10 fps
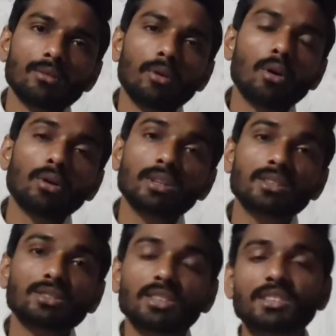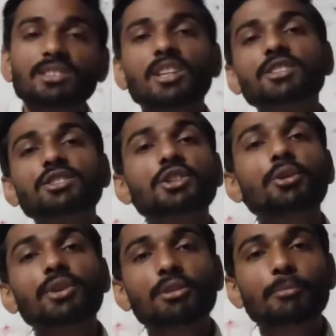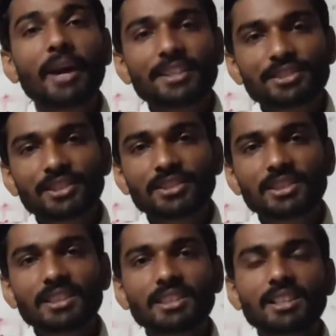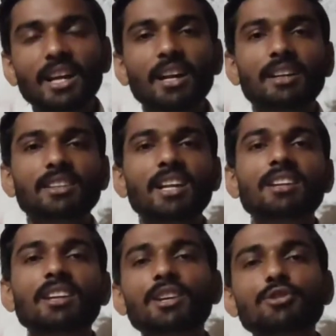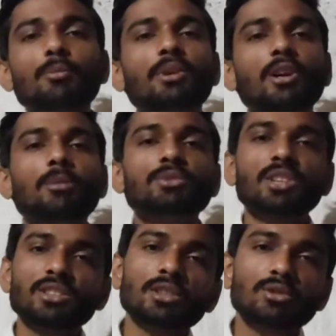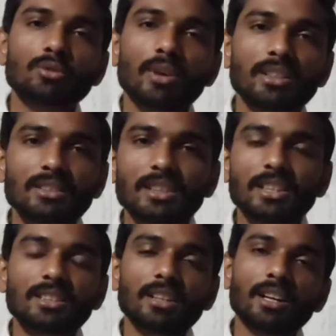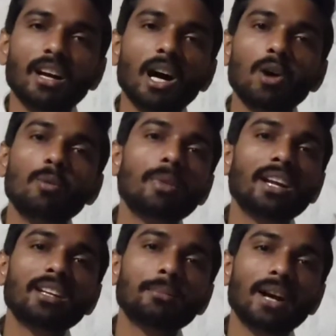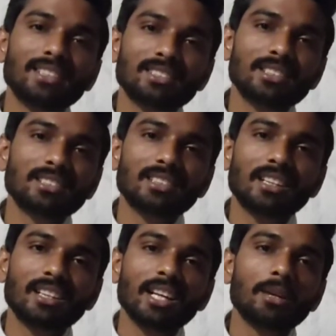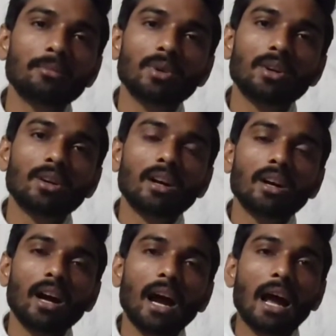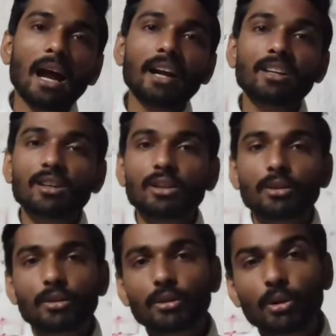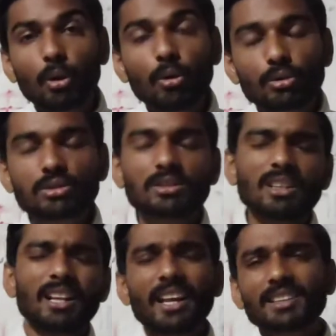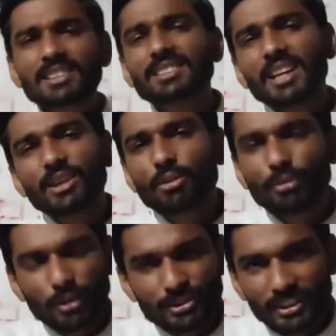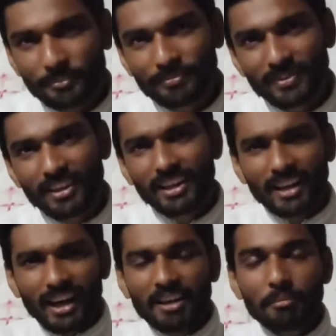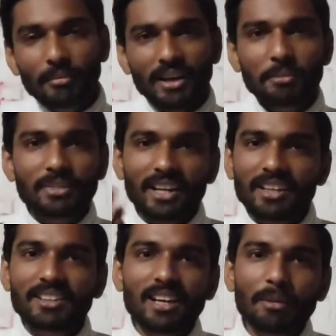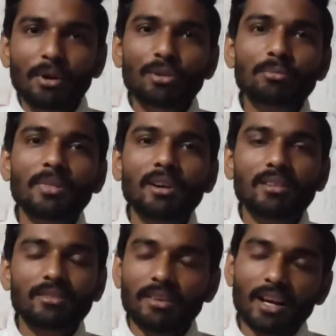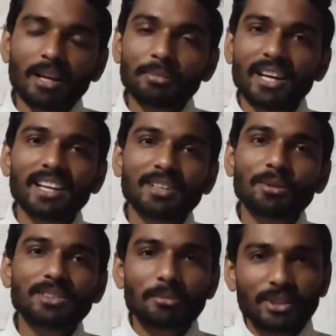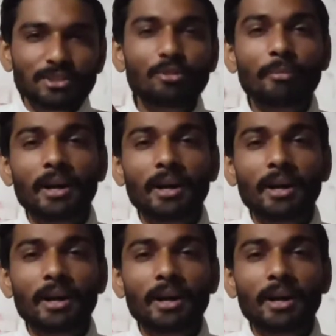won 6 consecutive matches, and then ratio becomes 6:1. Then how many matches the team had lose, like this kind of question. I am telling on the basis of